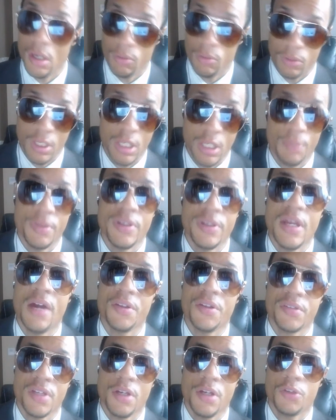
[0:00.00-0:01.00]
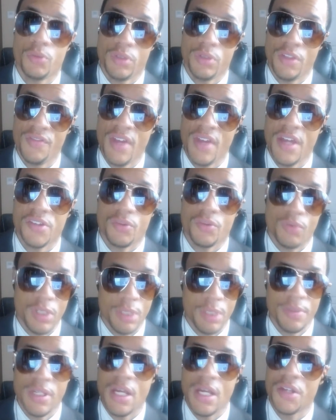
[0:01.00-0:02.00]
Run up and down the stairs with a vest.
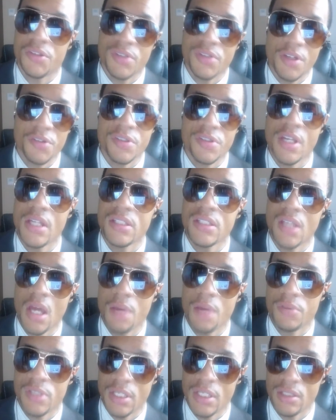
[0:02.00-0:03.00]
Run up and down the stairs 10 times.